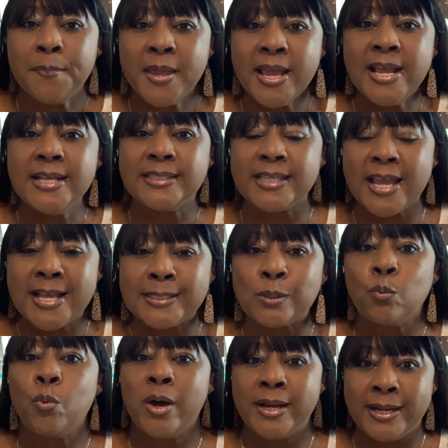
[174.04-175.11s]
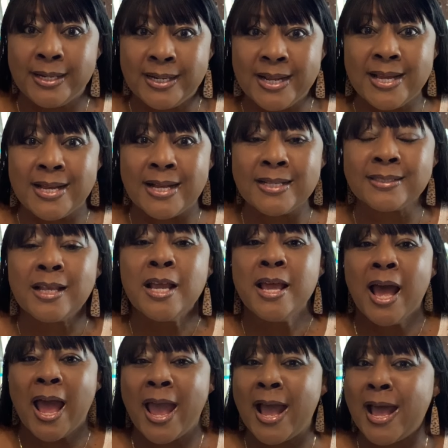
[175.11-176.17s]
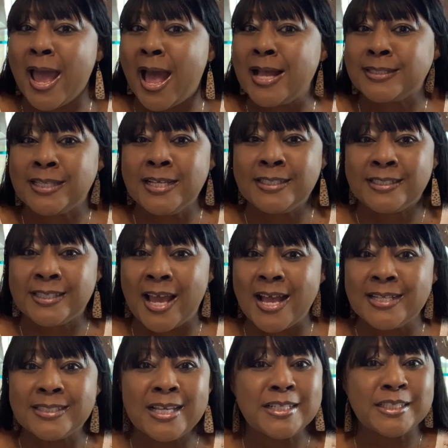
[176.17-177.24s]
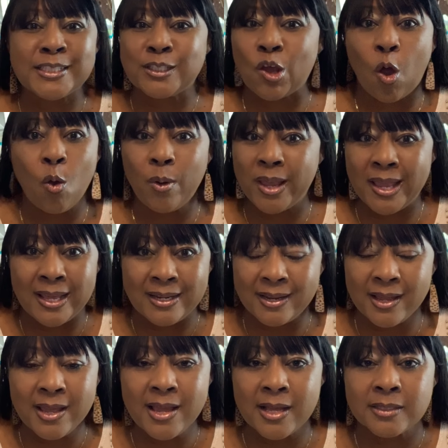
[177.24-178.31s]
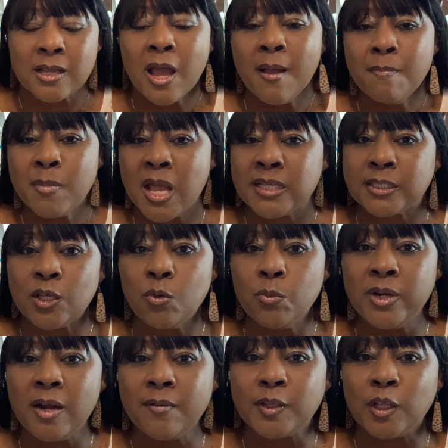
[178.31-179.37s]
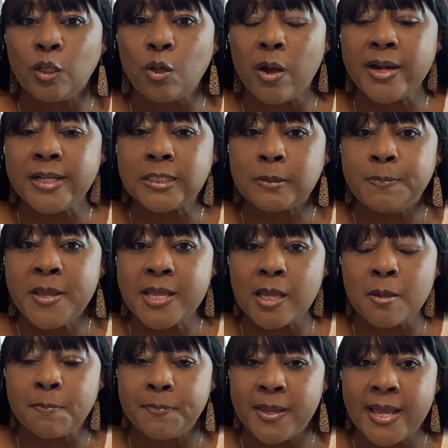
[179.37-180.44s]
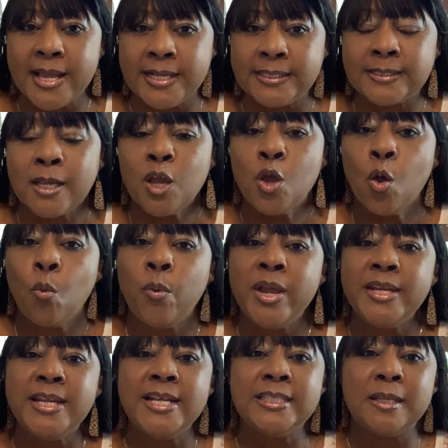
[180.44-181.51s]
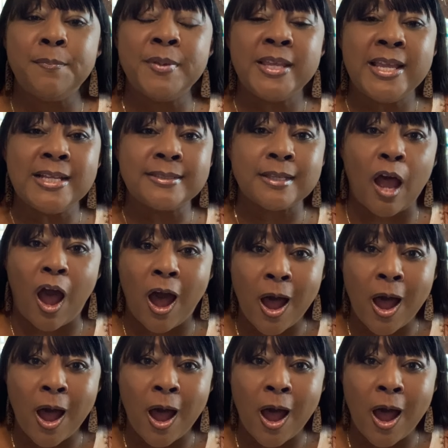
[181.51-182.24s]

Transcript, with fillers: Peace is what it is. As he says it, so it is. And so whenever the Lord is speaking peace, we need to begin to